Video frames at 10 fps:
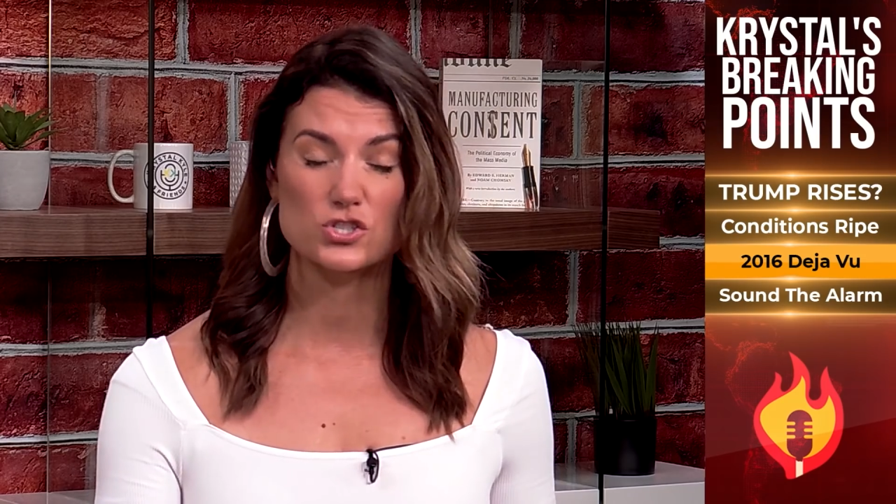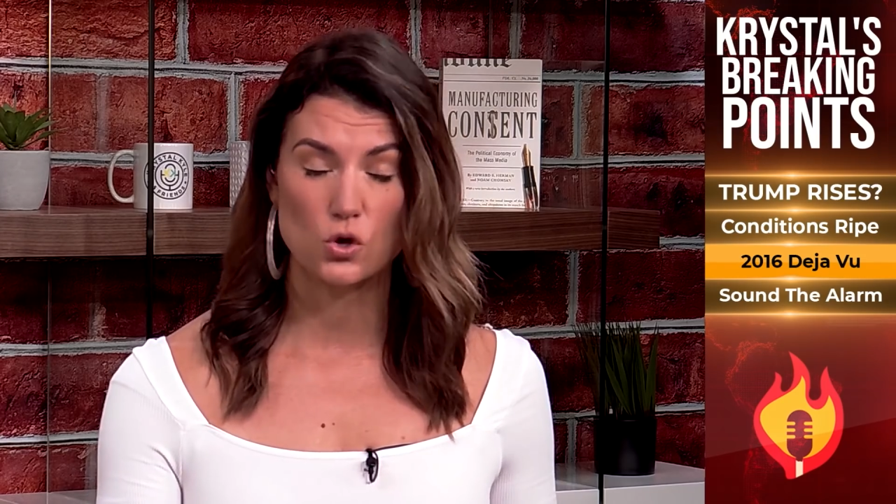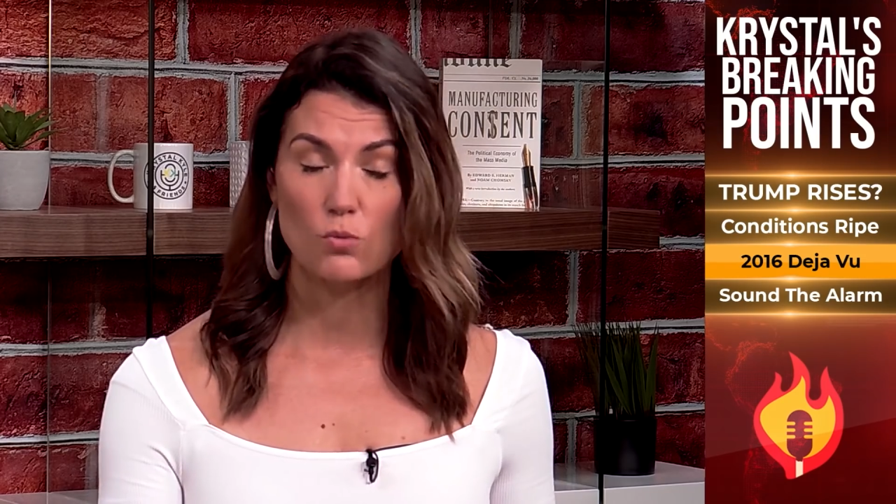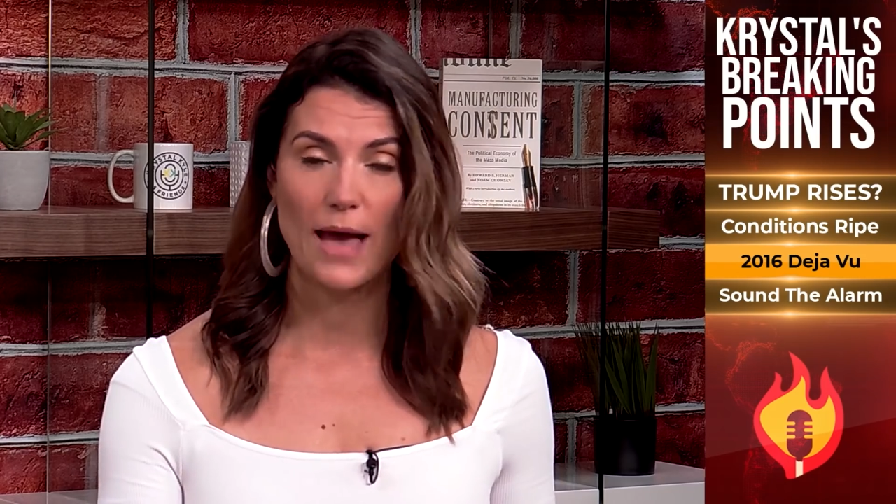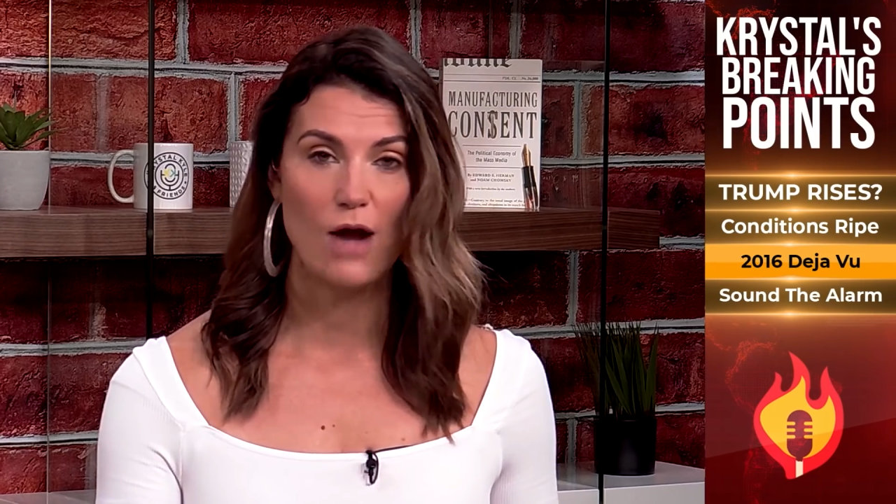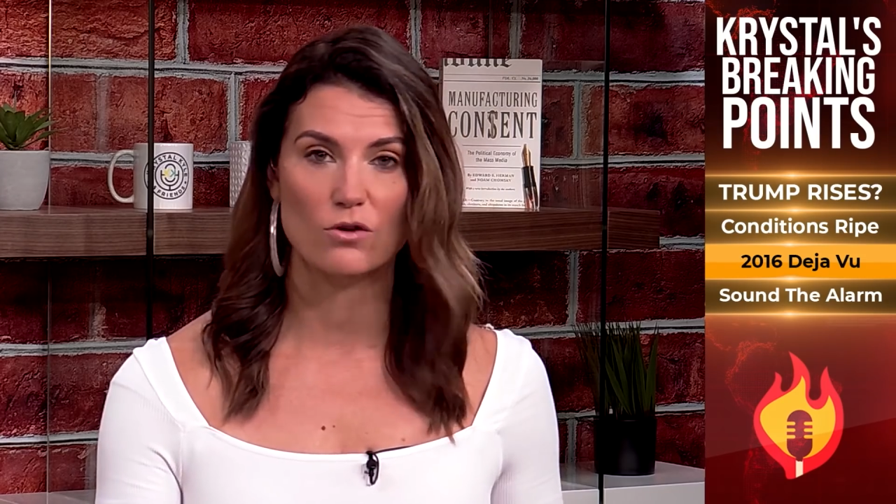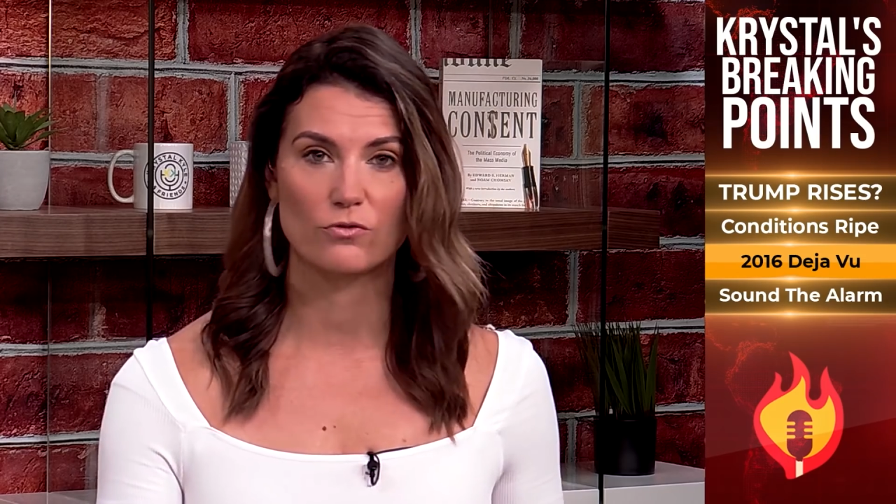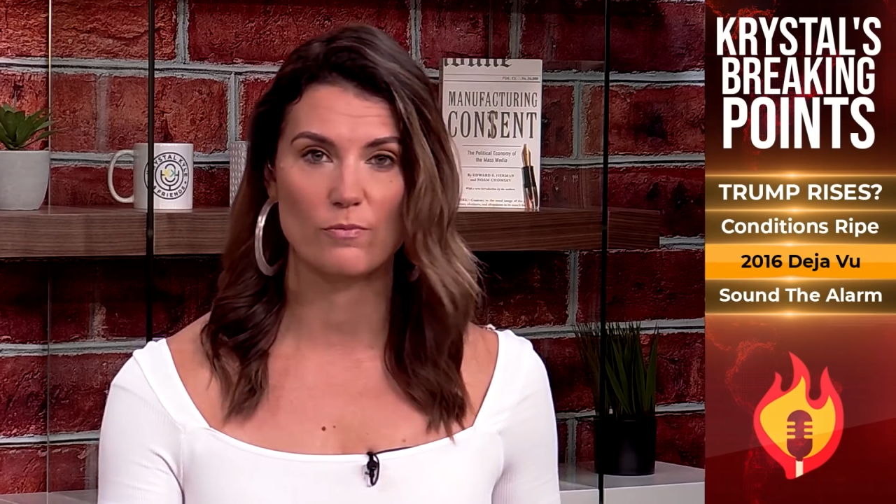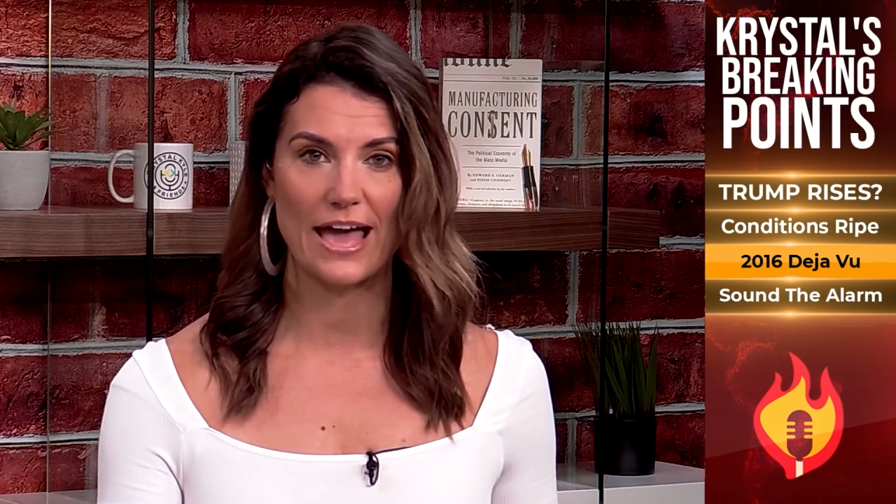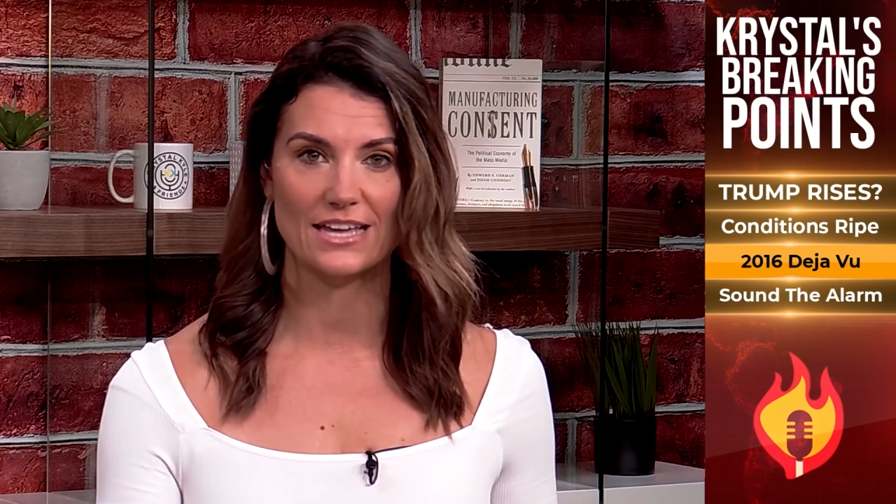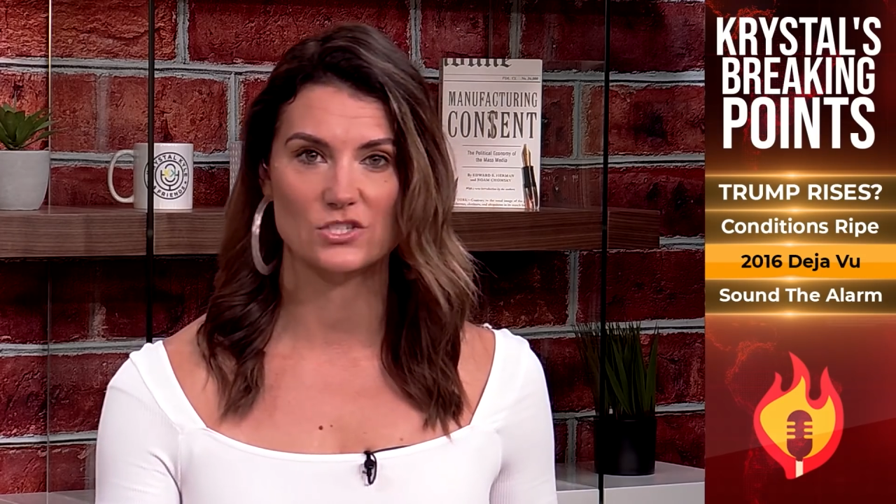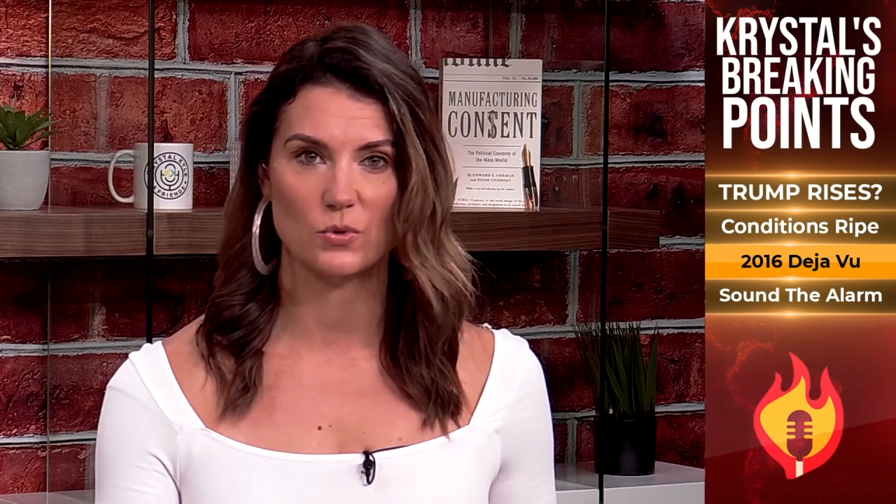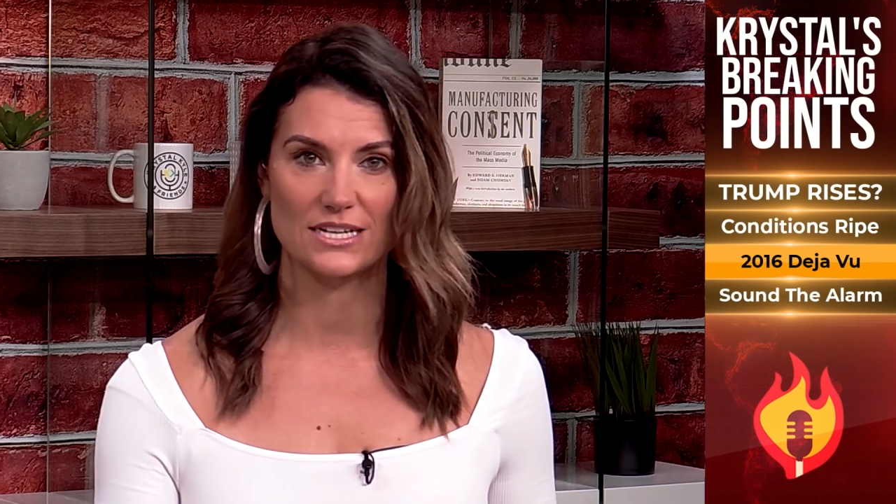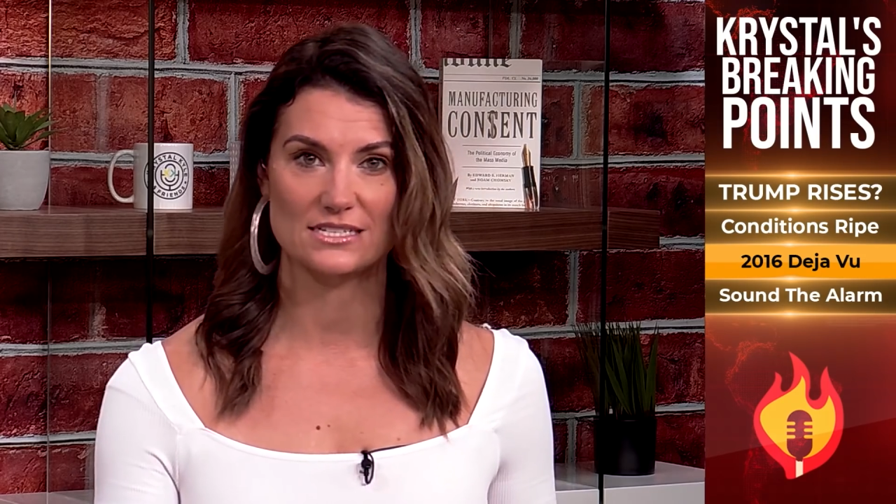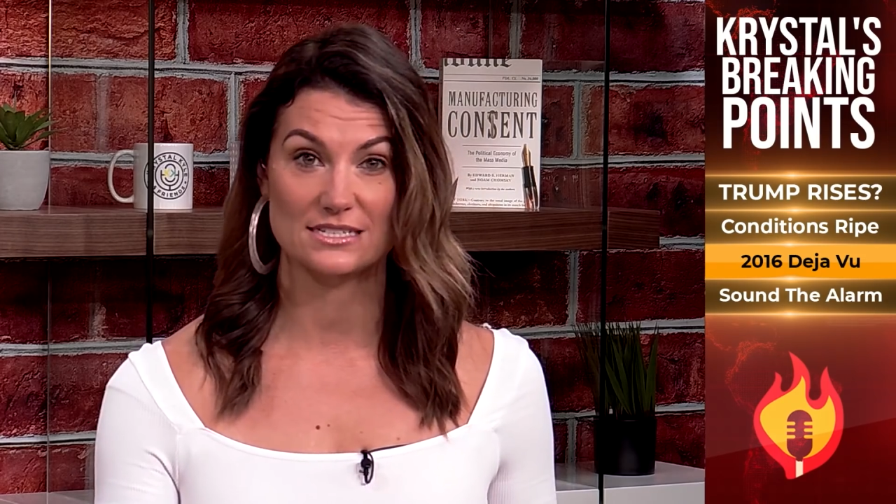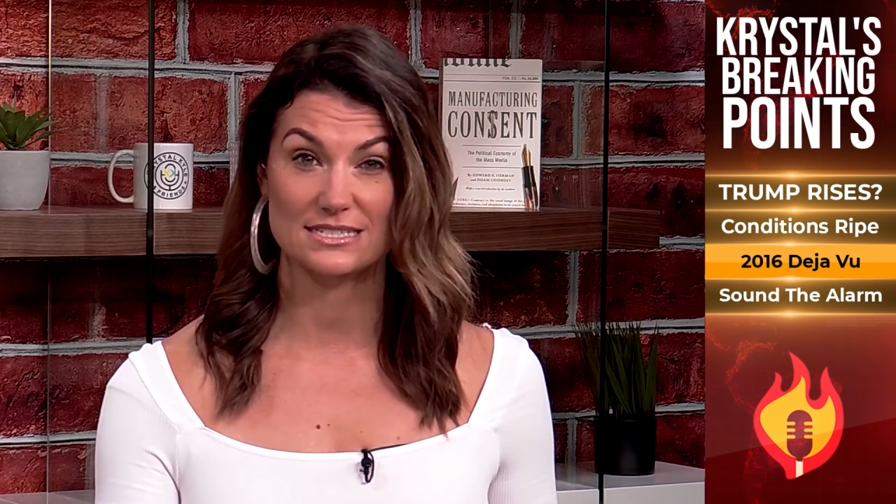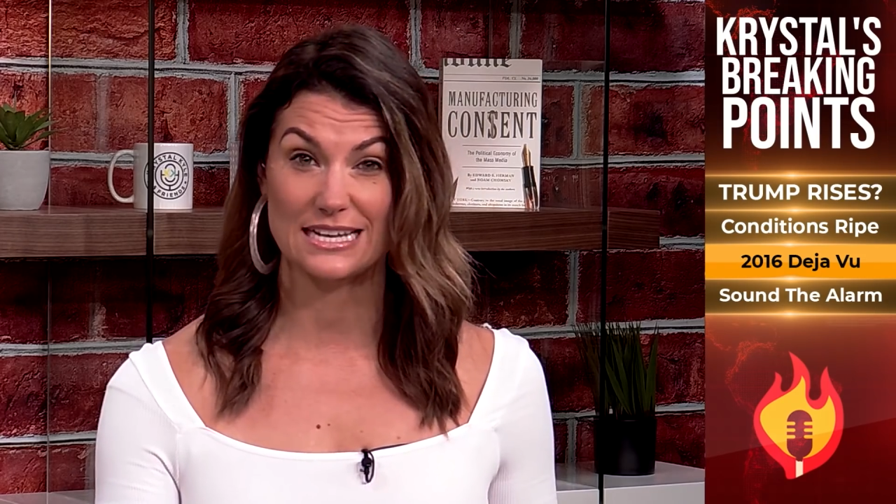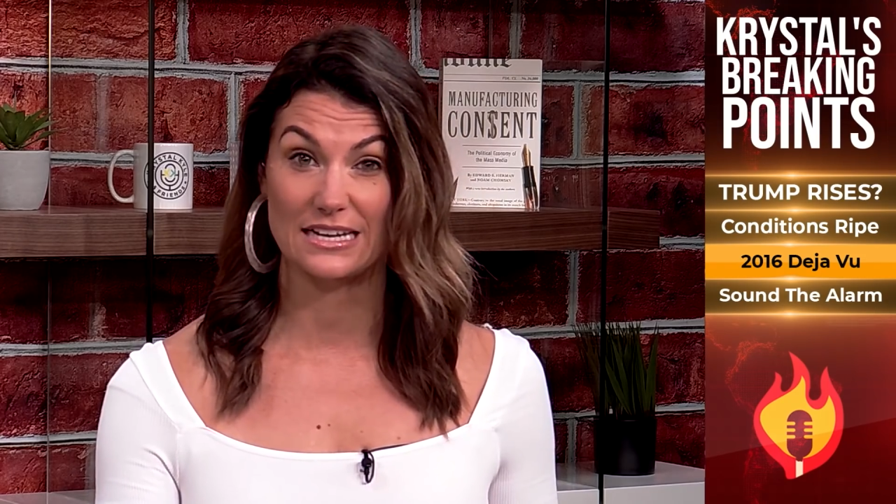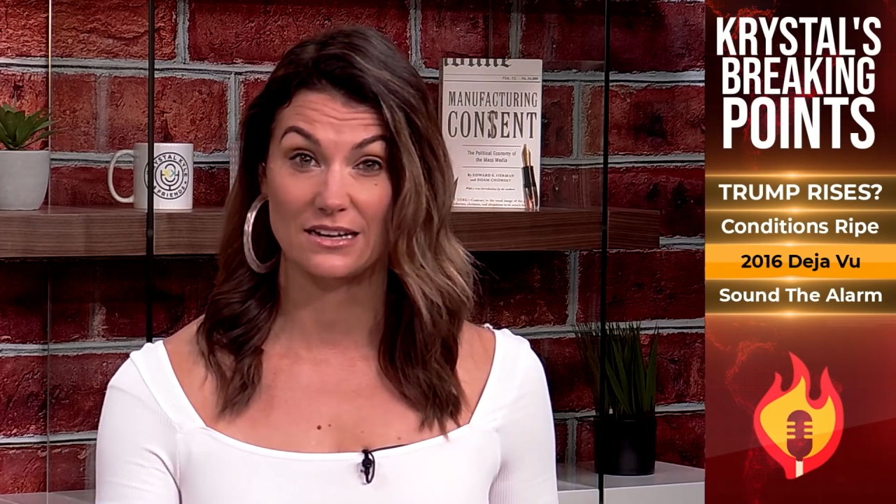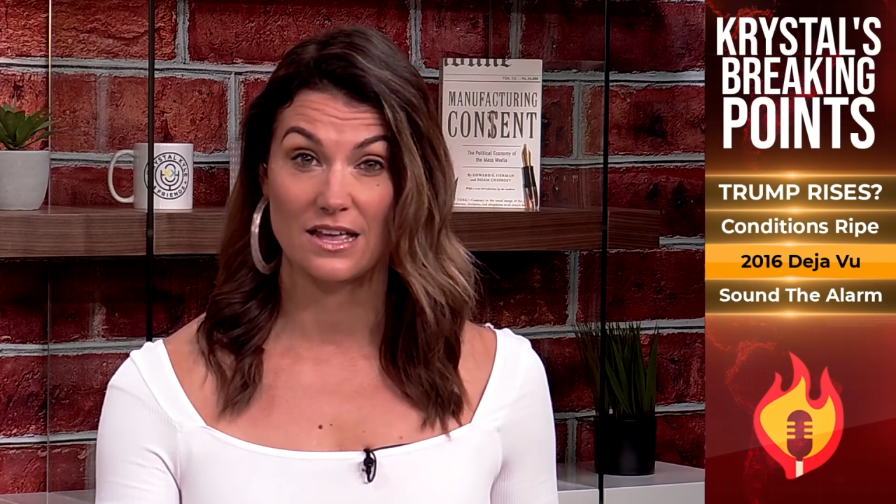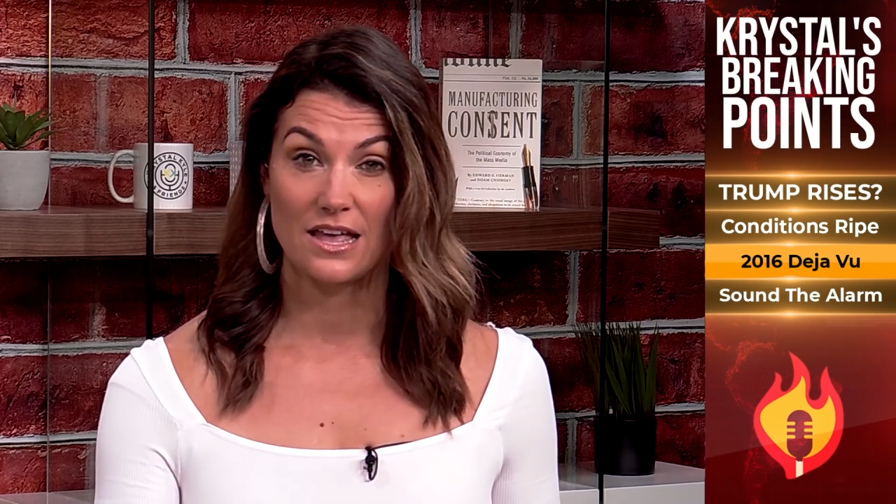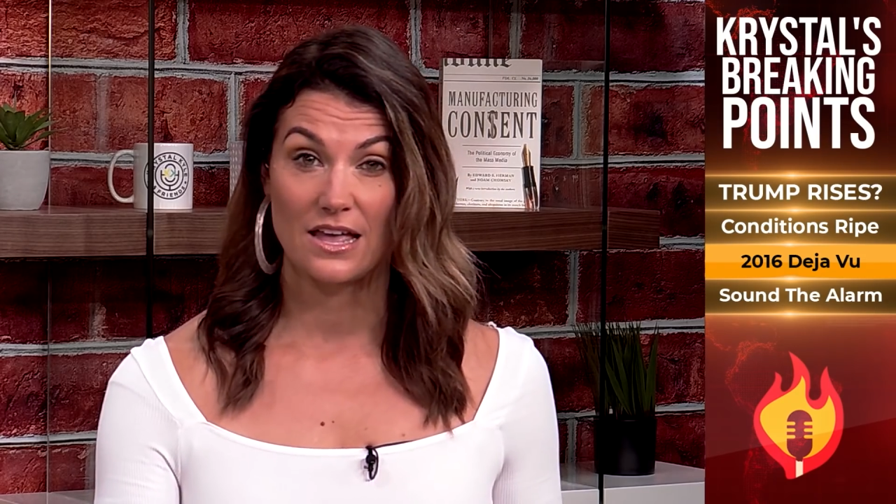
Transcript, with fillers: so powerful back in 2016.